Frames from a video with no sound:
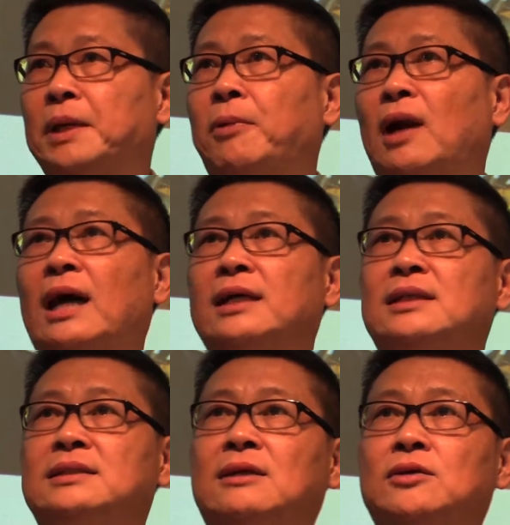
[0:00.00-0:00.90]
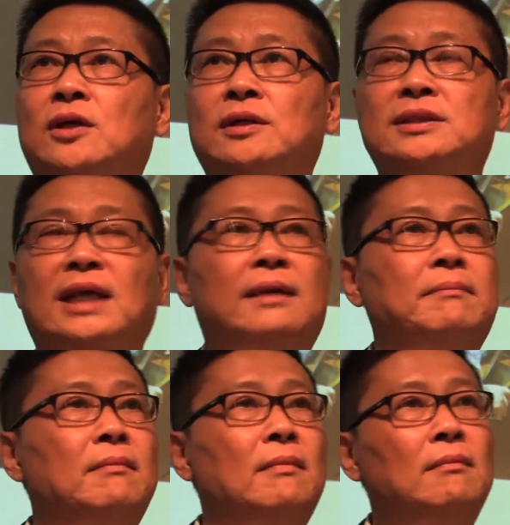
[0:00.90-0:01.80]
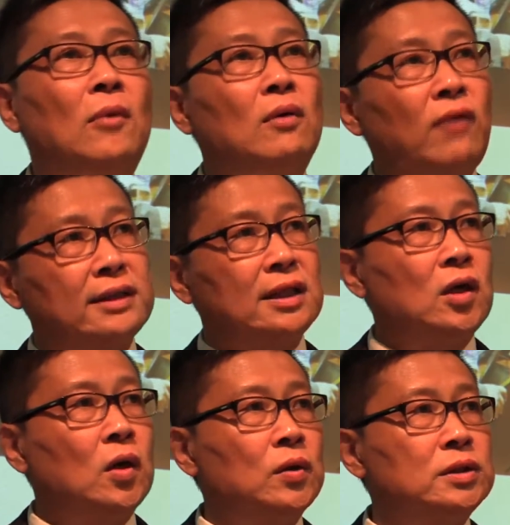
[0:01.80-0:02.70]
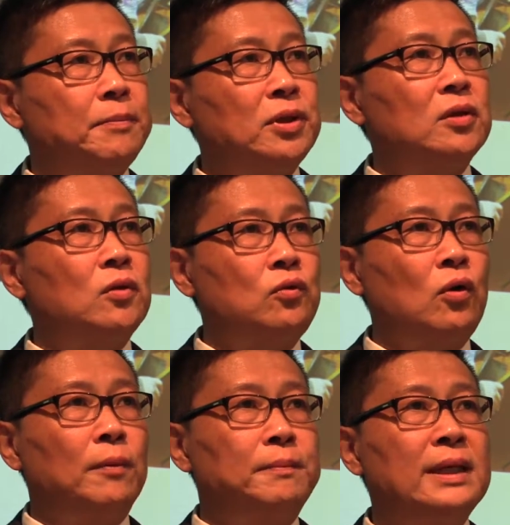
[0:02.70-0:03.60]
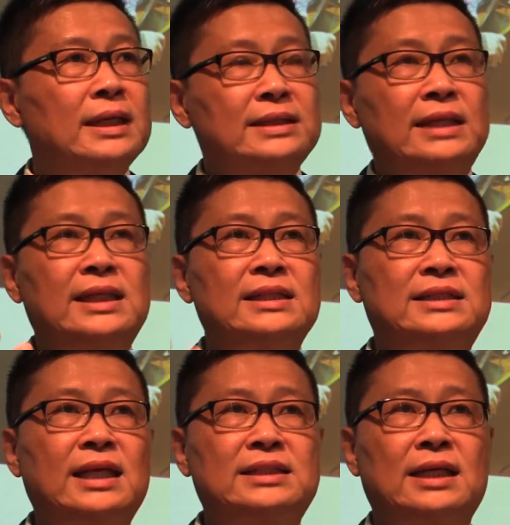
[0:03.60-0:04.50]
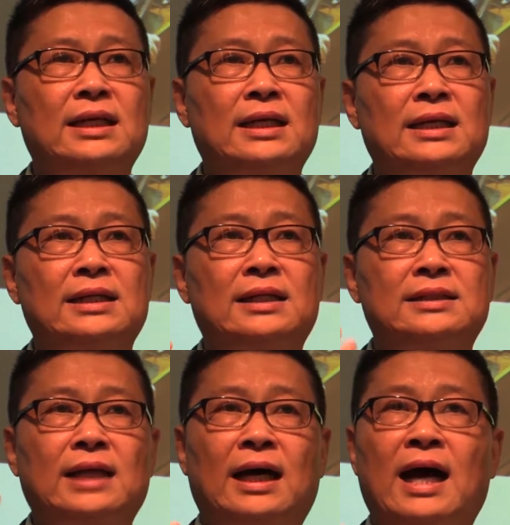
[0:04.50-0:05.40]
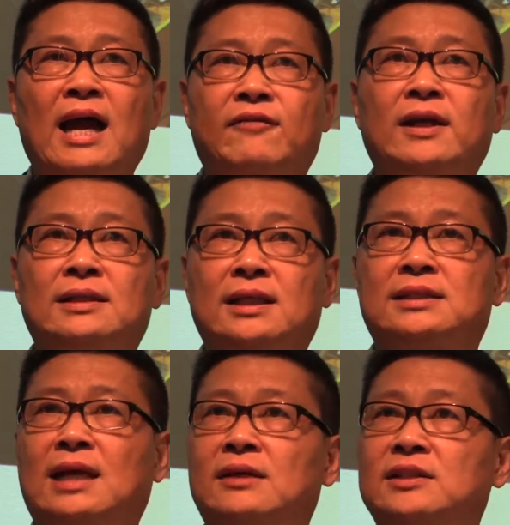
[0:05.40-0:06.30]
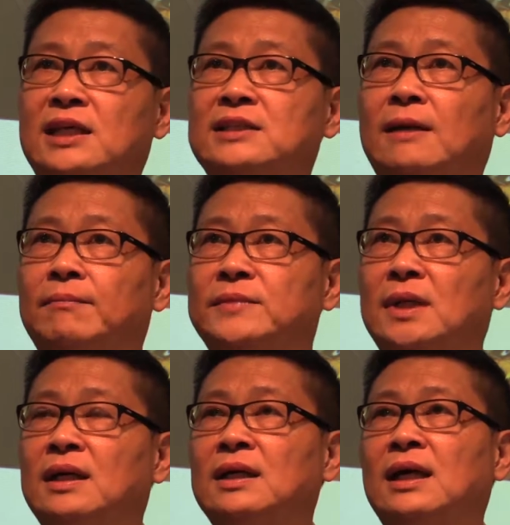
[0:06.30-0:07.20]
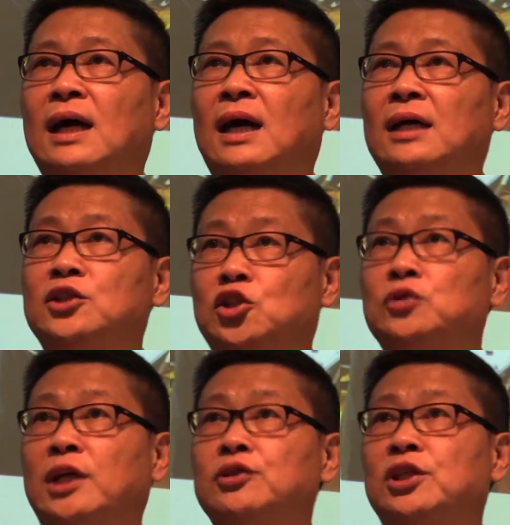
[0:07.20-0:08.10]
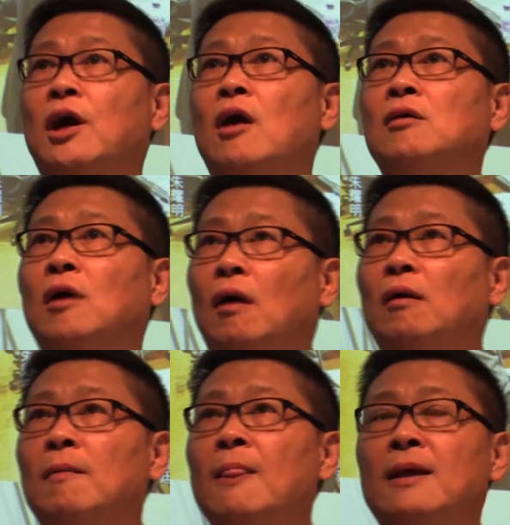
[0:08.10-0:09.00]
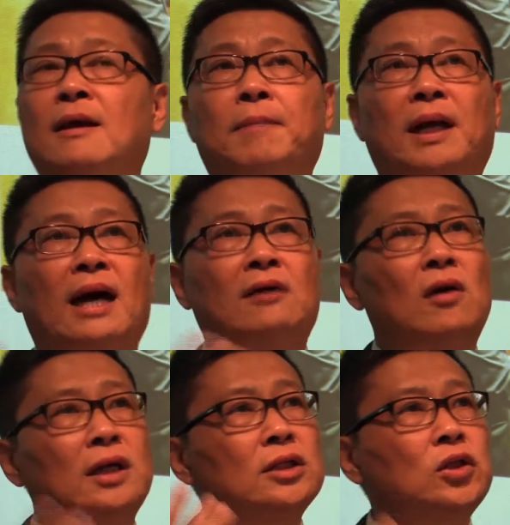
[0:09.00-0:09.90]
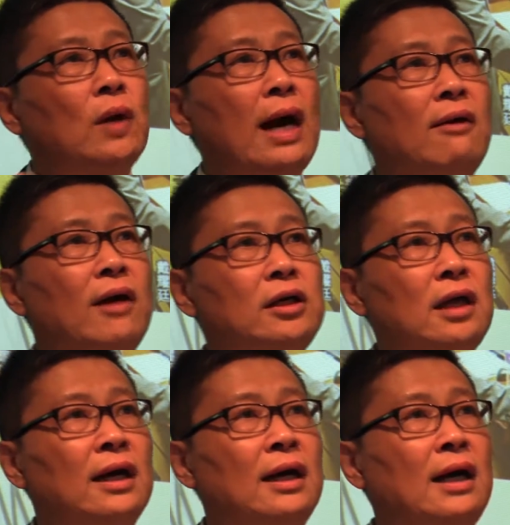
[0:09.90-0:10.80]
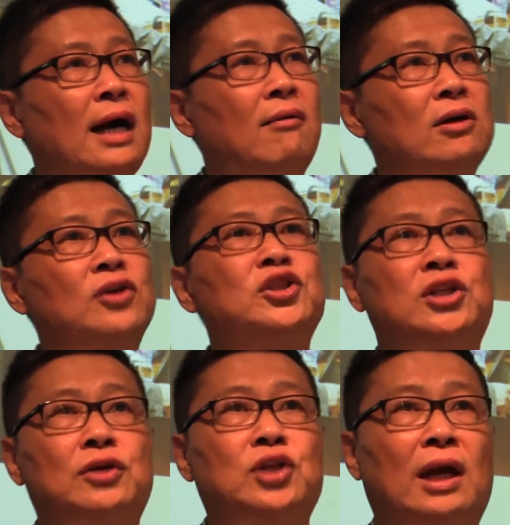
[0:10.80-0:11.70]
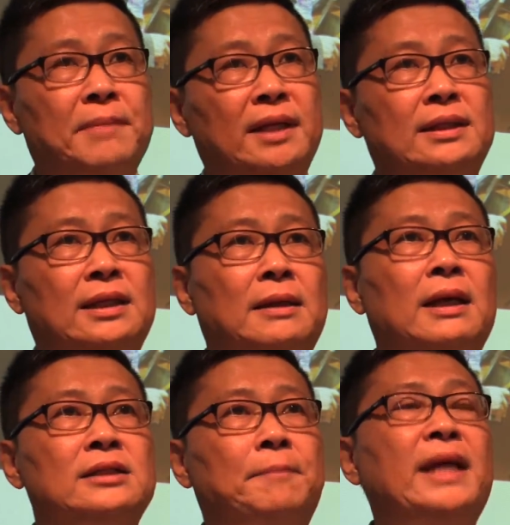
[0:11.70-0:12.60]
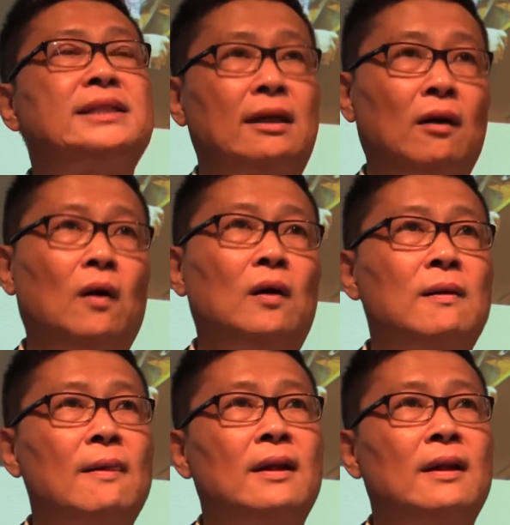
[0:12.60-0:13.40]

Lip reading: People like the students and more radical political group, they insist in having this kind of system introduced in Hong Kong. But according to our constitution, I mean the basic law,